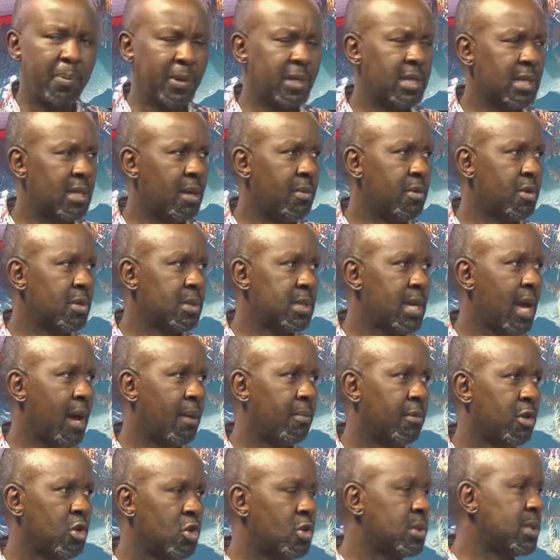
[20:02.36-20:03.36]
it in the
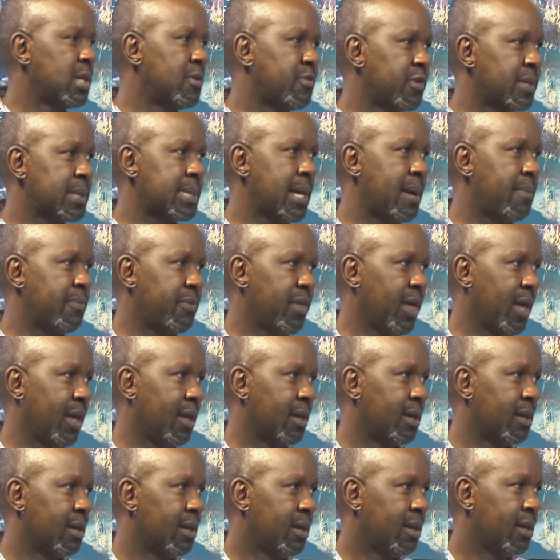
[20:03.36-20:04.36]
museum. Use it for something.
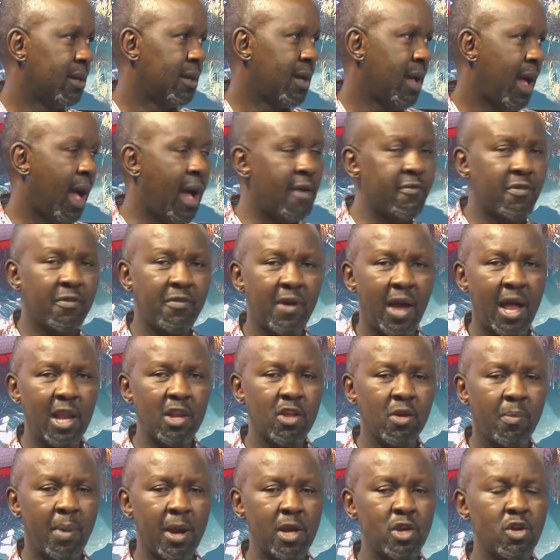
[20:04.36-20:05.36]
Have a
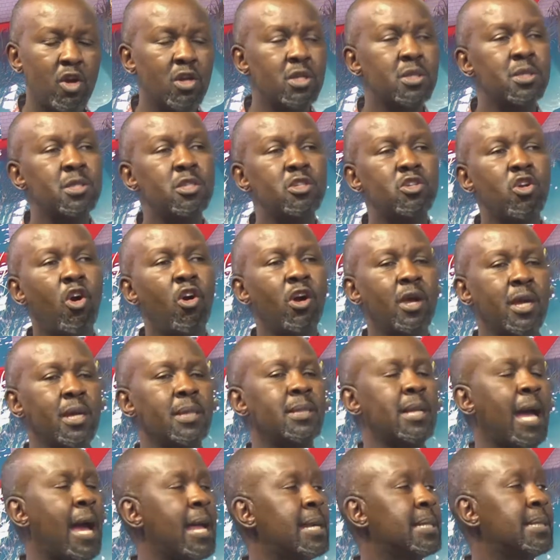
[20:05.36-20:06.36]
value, but don't stock
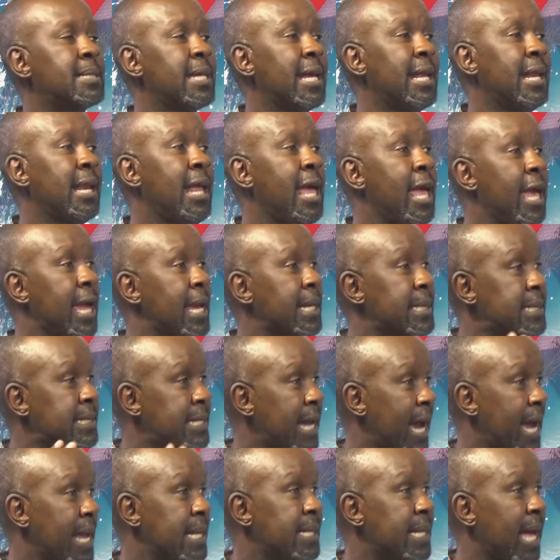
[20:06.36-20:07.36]
it until it
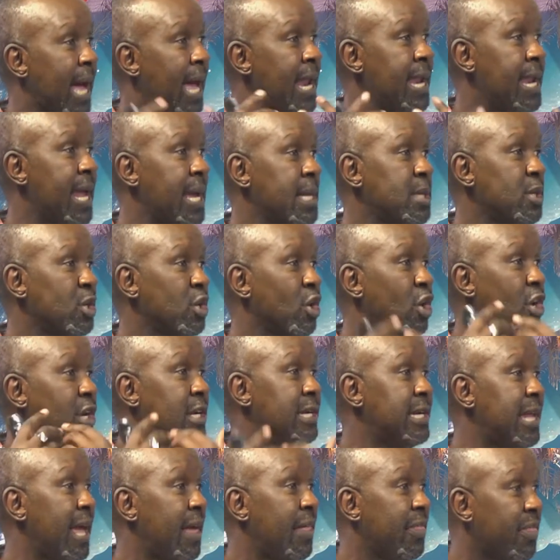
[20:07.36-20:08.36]
dies a natural
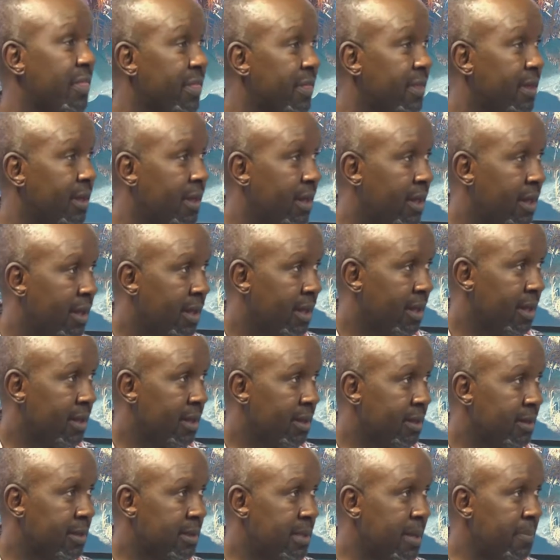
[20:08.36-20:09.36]
death.
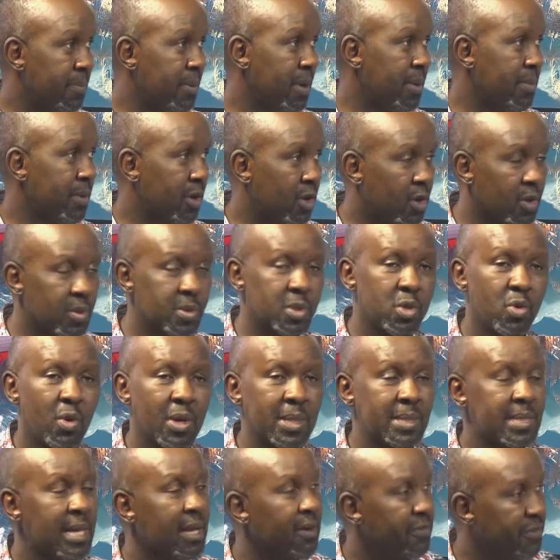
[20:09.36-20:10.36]
Simply because you
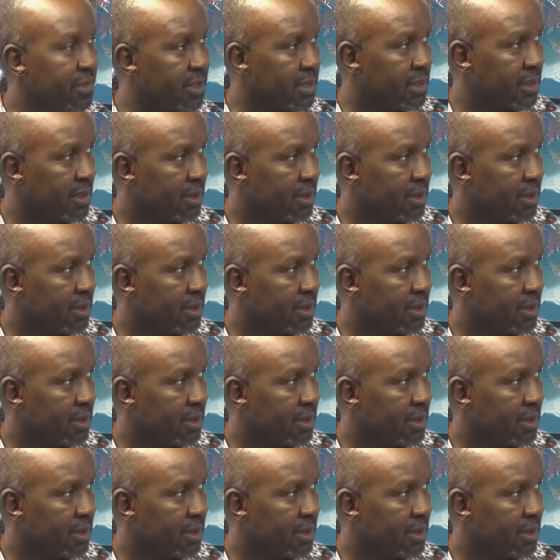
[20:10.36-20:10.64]
are selfish.